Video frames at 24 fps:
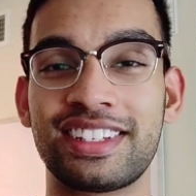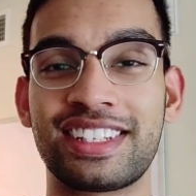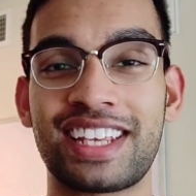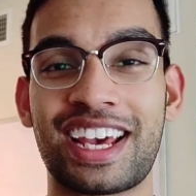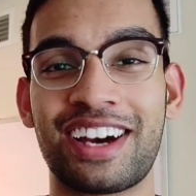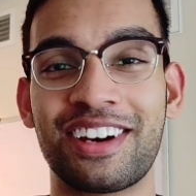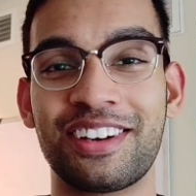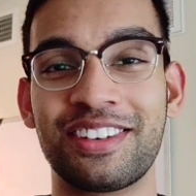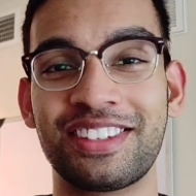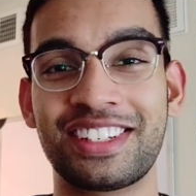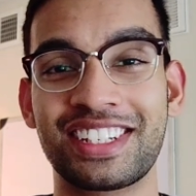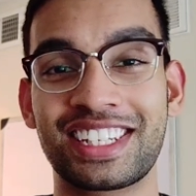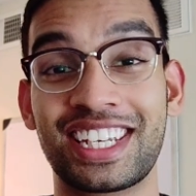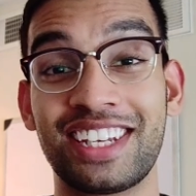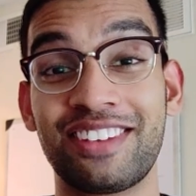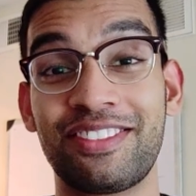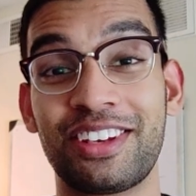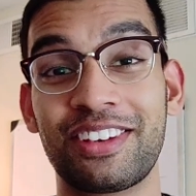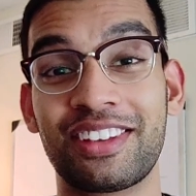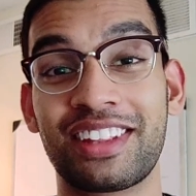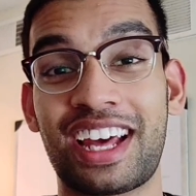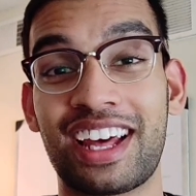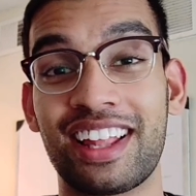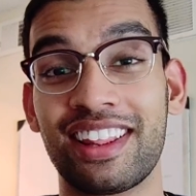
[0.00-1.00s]
down to
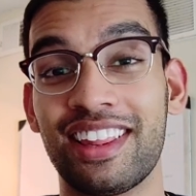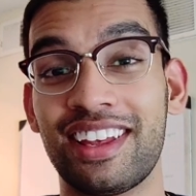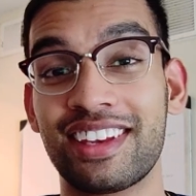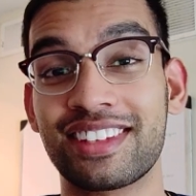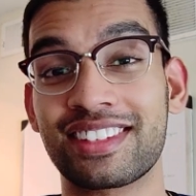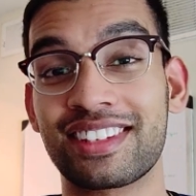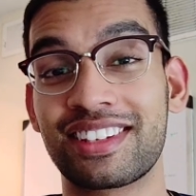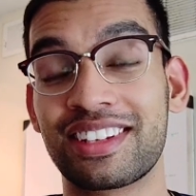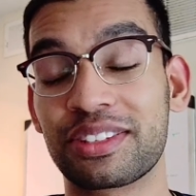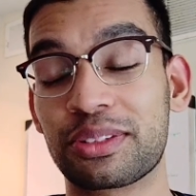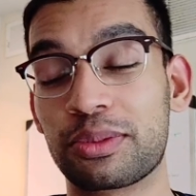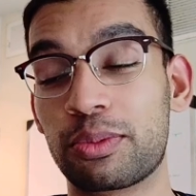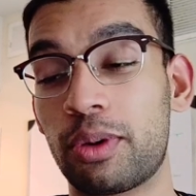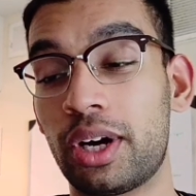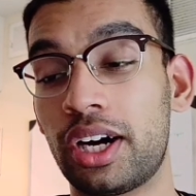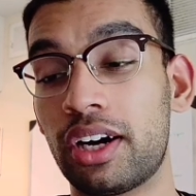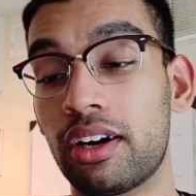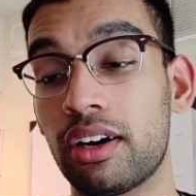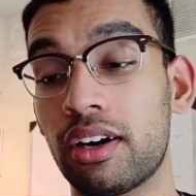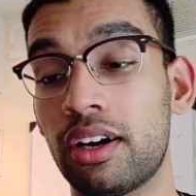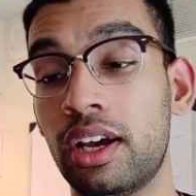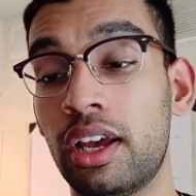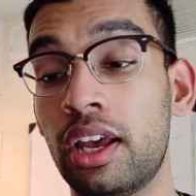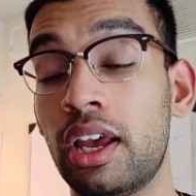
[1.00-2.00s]
giving that lesson as
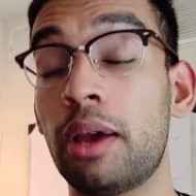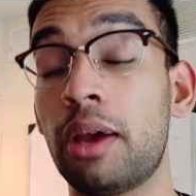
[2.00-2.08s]
well.